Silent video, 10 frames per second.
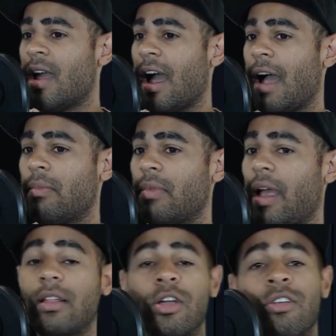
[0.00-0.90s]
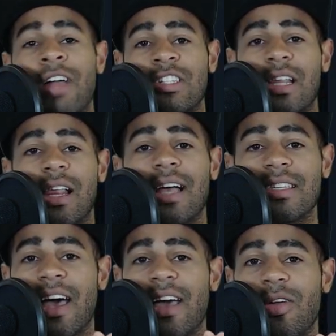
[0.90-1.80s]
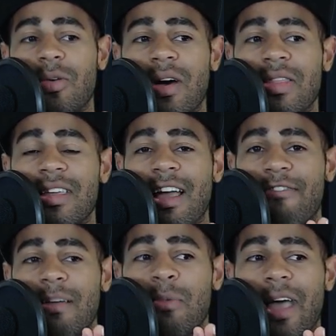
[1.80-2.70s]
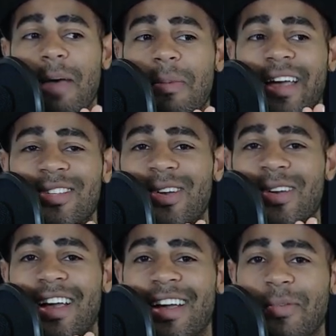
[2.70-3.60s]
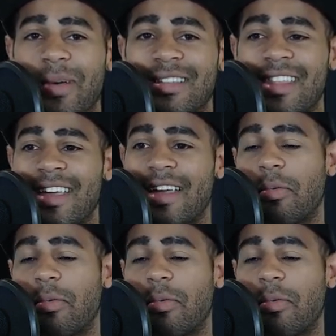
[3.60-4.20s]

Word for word: Um, and congrats to the last guy who won the uh, airbike. So uh, well done there.